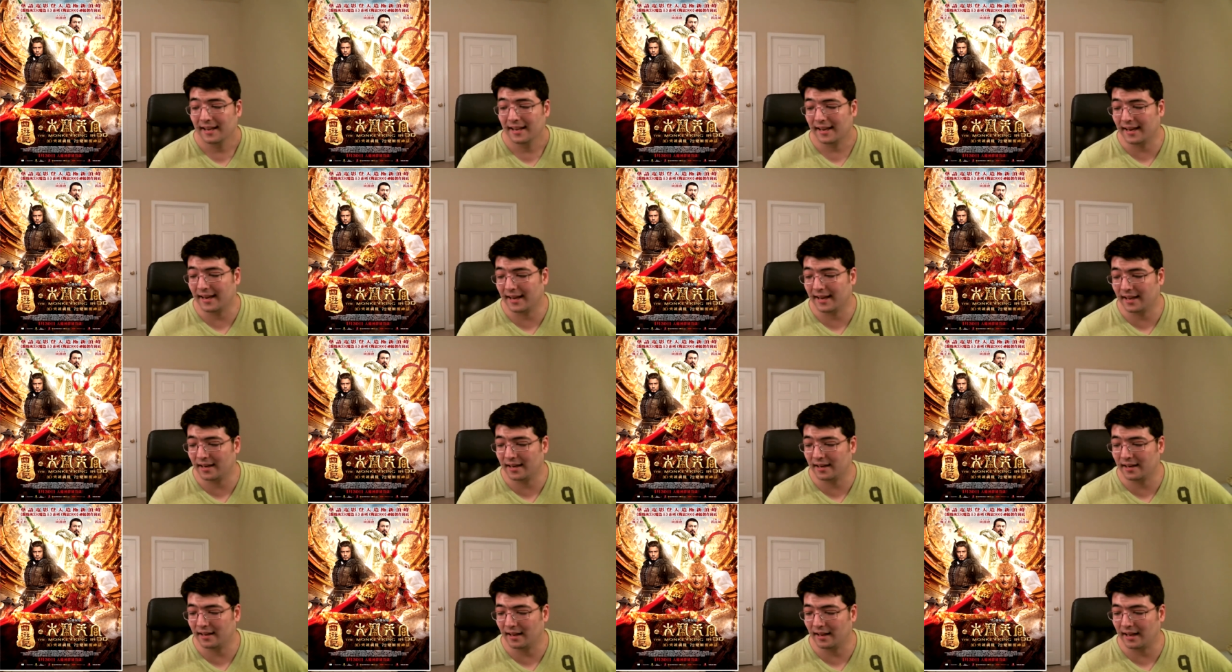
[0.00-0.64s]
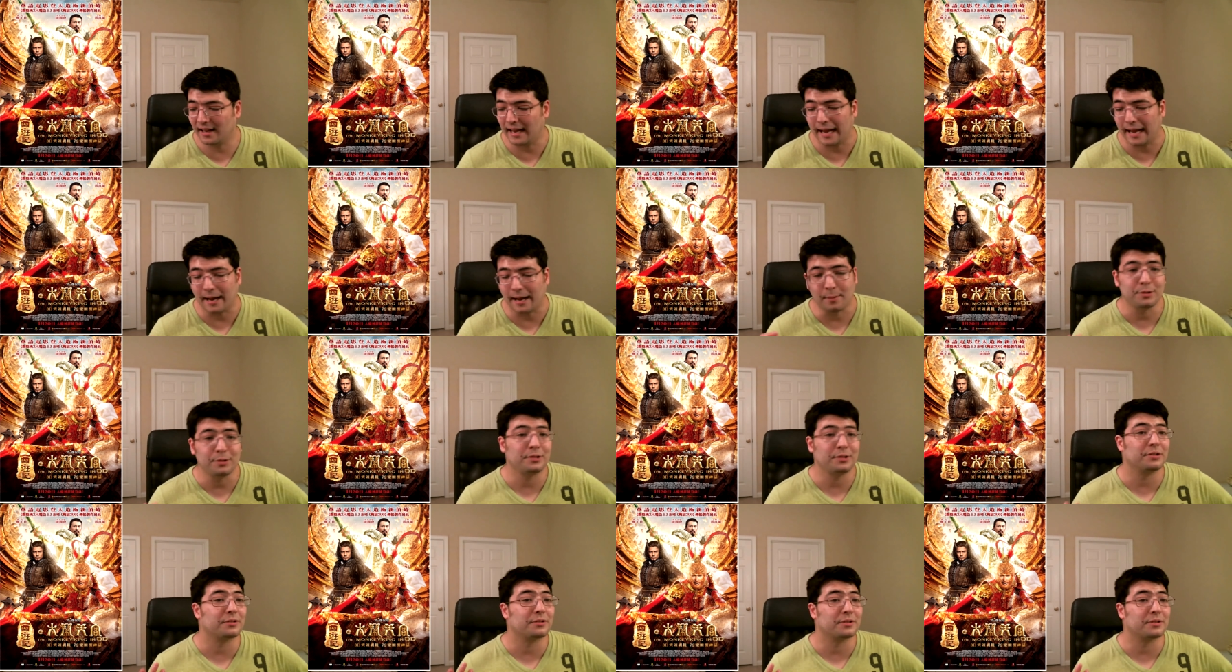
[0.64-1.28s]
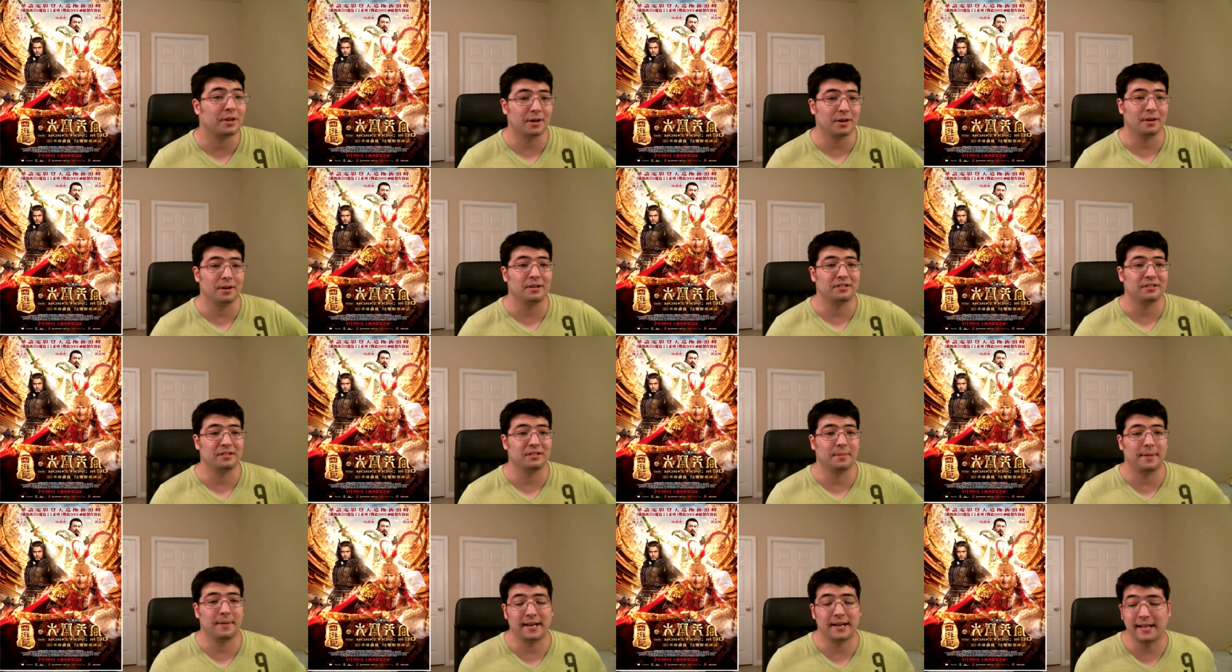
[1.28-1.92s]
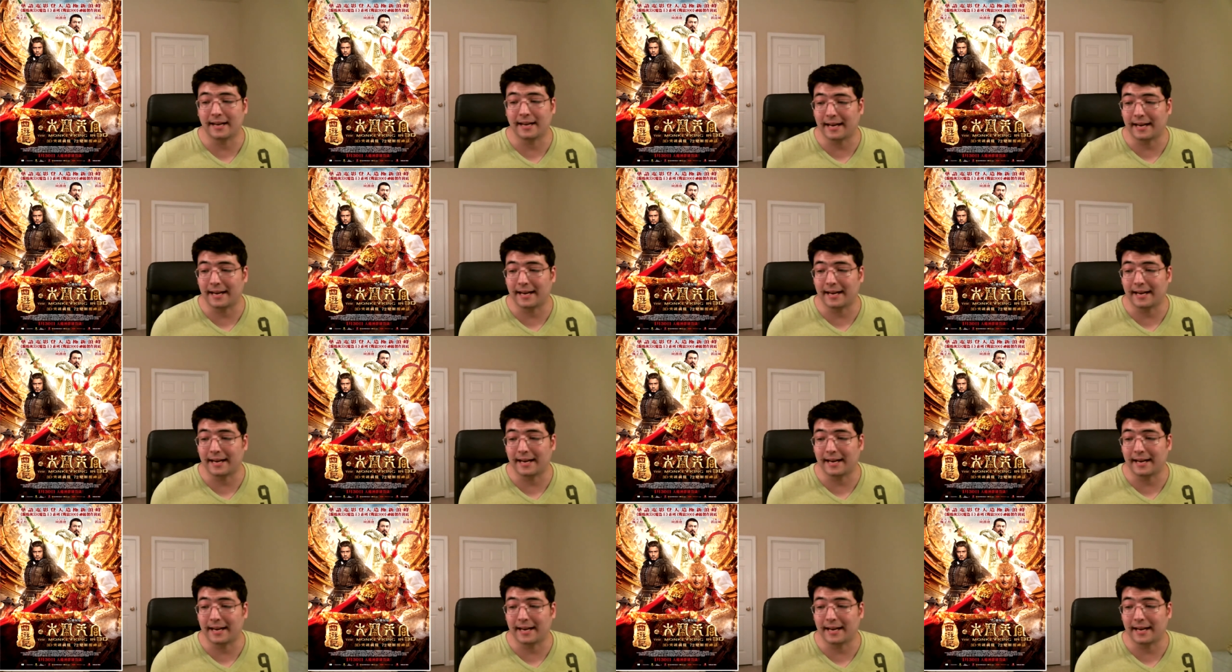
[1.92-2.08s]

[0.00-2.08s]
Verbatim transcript: And I was just curious about it.